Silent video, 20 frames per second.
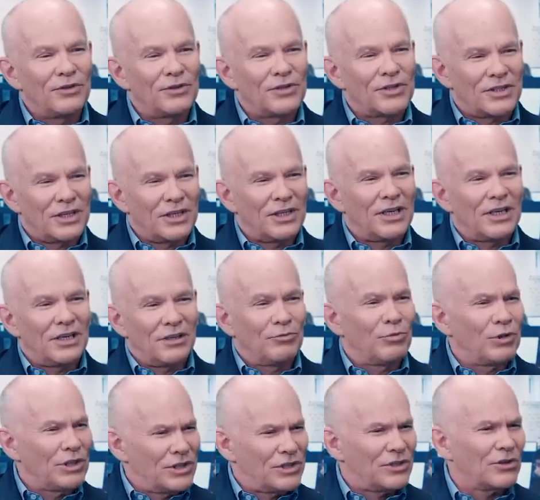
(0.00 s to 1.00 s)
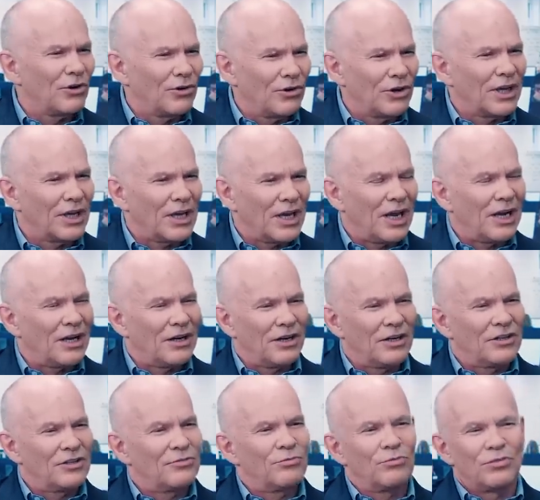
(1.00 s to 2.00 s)
we saw in
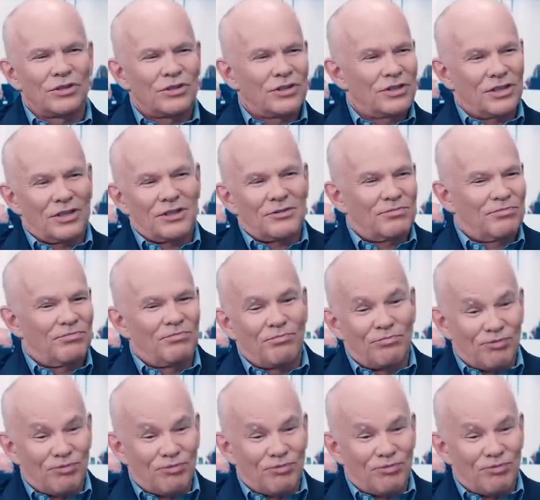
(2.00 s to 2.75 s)
Canada was just